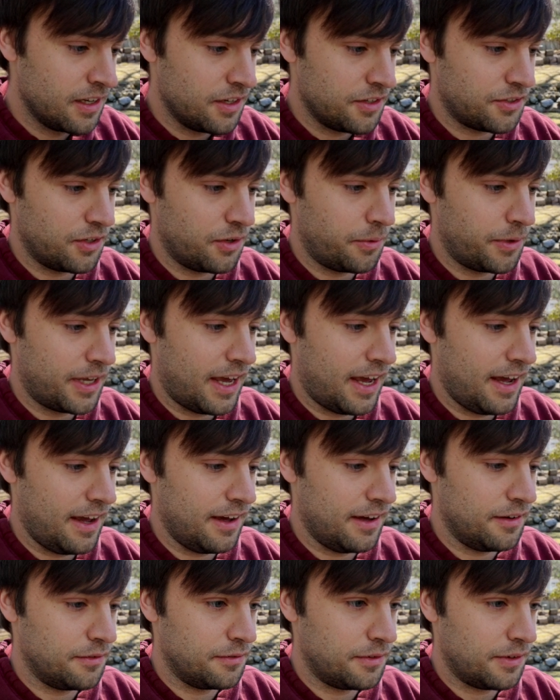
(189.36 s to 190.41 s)
So we
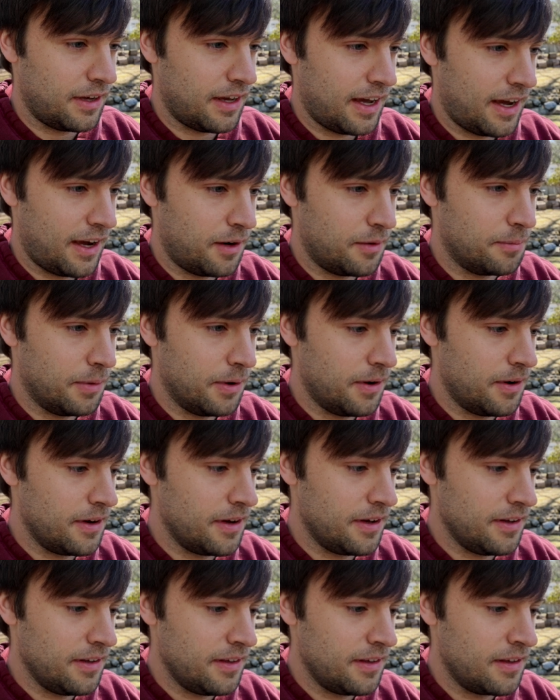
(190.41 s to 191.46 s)
have
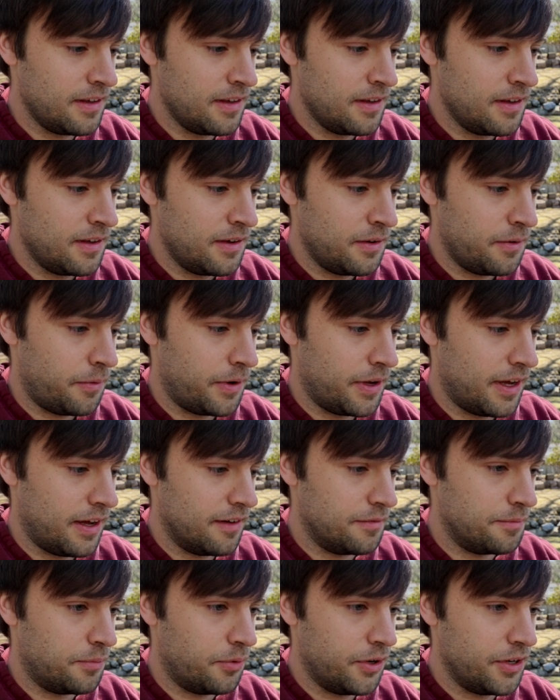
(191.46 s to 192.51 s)
Alberta, we
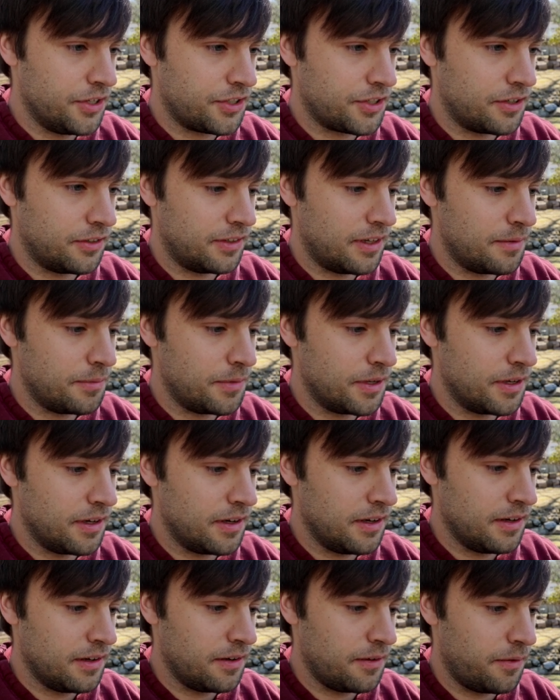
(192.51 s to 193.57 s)
have British
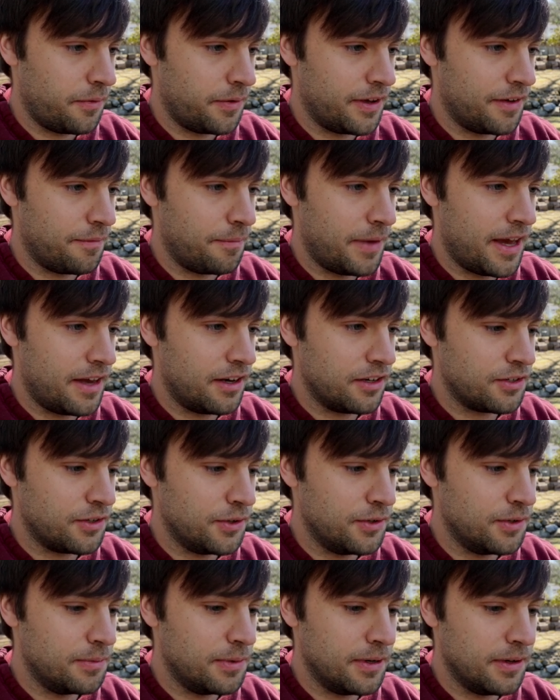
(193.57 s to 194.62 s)
Columbia, we have
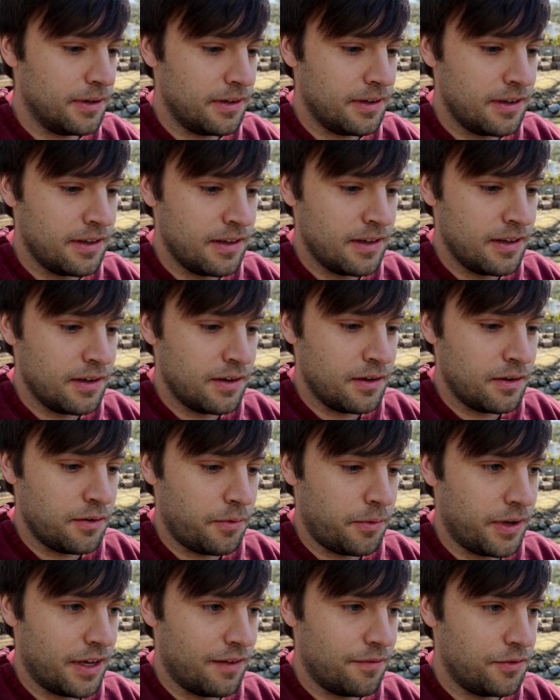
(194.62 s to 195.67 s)
Manitoba,
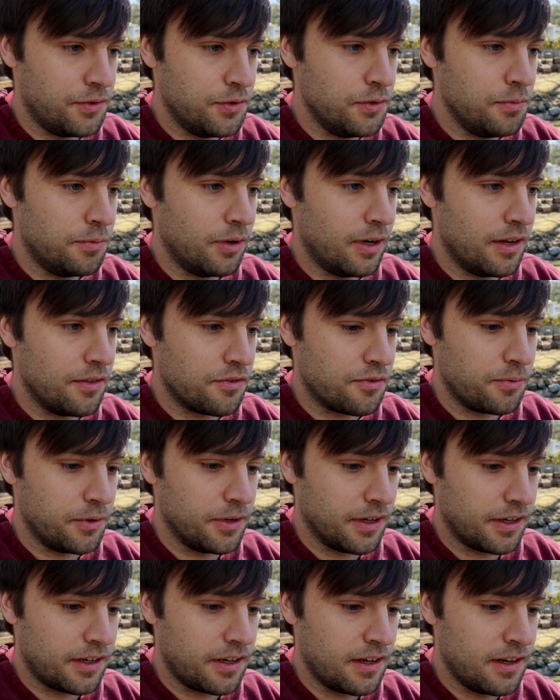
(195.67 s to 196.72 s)
we have New
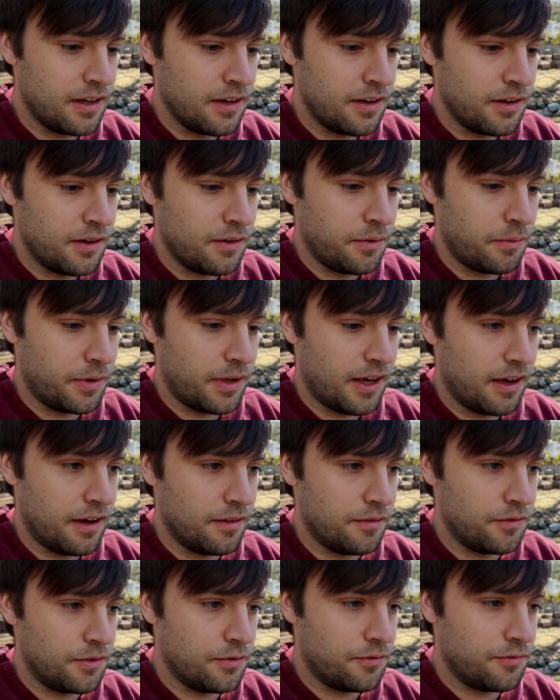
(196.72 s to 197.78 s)
Brunswick, we
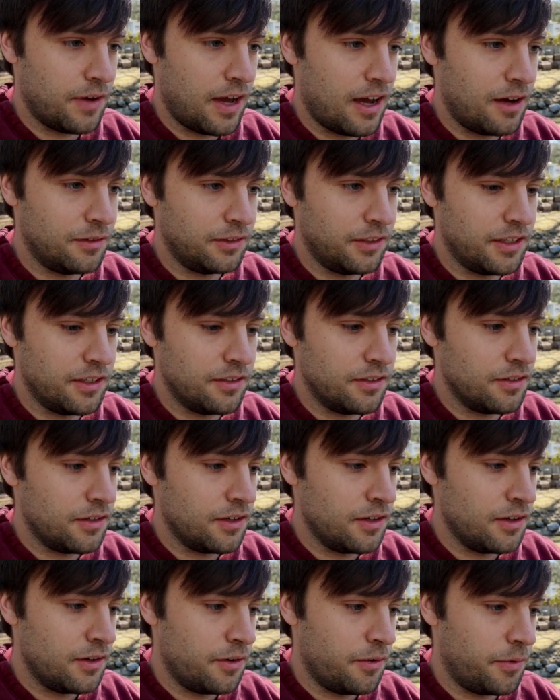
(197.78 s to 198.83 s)
have Newfoundland,
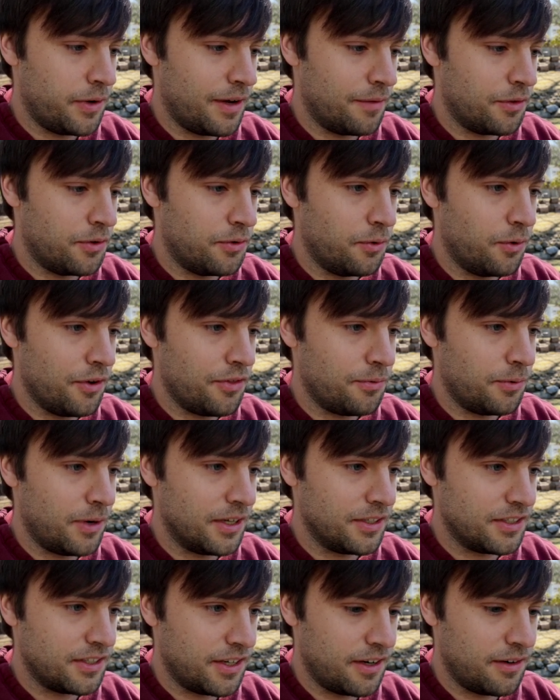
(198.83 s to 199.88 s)
we have the
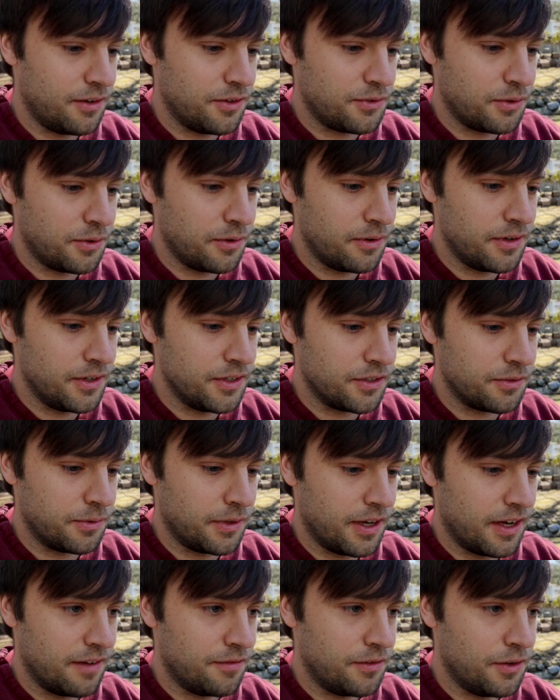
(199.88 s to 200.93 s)
Northwest Territories, we
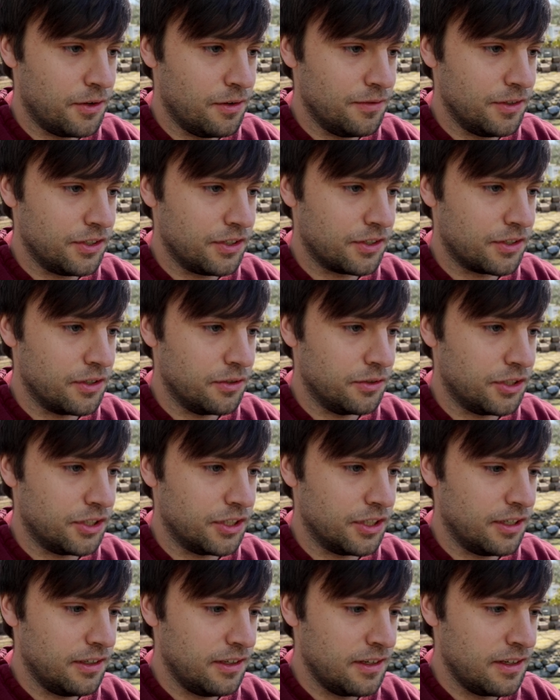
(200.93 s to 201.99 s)
have Nova
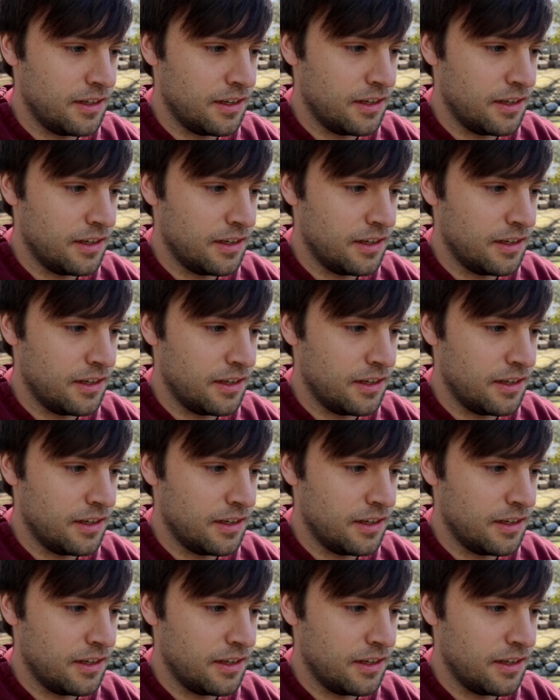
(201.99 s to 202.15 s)
Scotia,